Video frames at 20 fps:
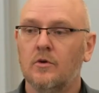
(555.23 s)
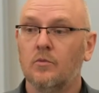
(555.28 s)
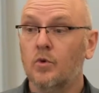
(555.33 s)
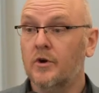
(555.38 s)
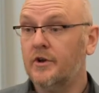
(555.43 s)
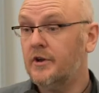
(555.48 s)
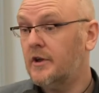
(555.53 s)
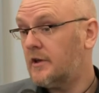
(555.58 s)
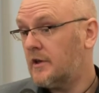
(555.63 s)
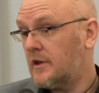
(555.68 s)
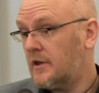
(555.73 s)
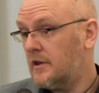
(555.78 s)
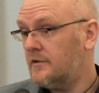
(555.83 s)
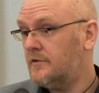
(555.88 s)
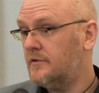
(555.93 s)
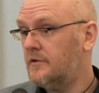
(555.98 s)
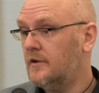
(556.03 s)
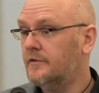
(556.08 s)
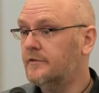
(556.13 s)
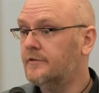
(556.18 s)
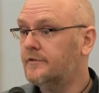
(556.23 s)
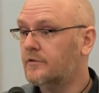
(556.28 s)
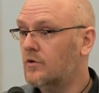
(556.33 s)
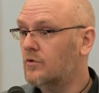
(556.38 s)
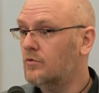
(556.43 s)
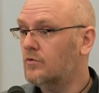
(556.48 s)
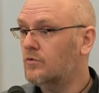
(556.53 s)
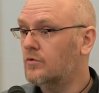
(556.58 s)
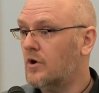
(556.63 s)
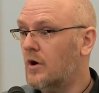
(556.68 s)
when a kid in
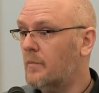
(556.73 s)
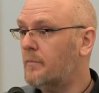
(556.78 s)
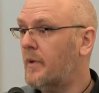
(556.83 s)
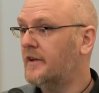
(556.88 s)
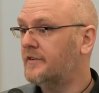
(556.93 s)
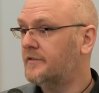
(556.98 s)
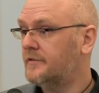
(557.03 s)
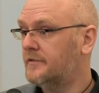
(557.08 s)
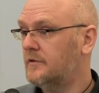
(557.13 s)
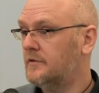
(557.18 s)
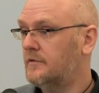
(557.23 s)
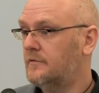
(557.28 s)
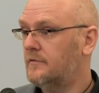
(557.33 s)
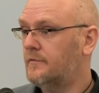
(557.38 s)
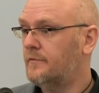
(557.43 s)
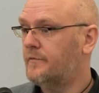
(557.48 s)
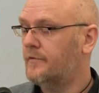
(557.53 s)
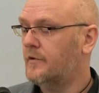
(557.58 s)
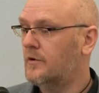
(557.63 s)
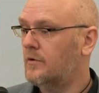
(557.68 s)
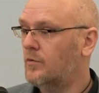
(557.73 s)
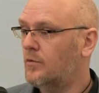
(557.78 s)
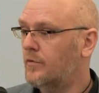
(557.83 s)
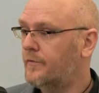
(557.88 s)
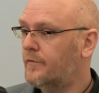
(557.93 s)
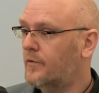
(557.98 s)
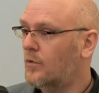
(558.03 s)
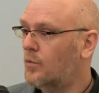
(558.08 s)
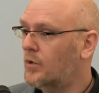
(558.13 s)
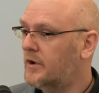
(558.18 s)
school got busted
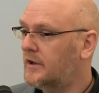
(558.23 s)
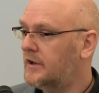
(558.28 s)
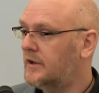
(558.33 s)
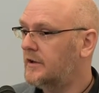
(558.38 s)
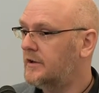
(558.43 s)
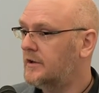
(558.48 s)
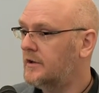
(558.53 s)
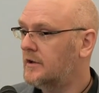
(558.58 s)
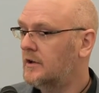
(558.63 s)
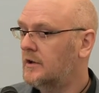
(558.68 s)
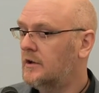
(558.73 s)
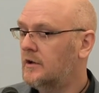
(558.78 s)
for weed,